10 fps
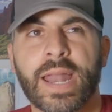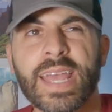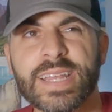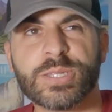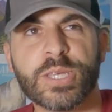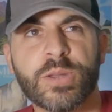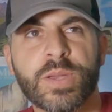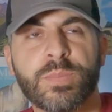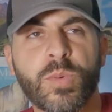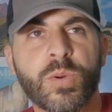I consider
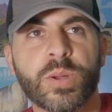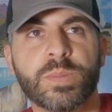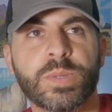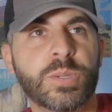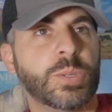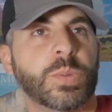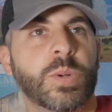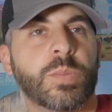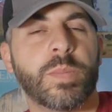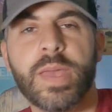it more
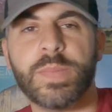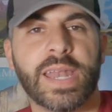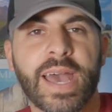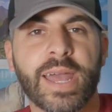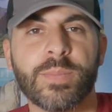usual, but maybe not.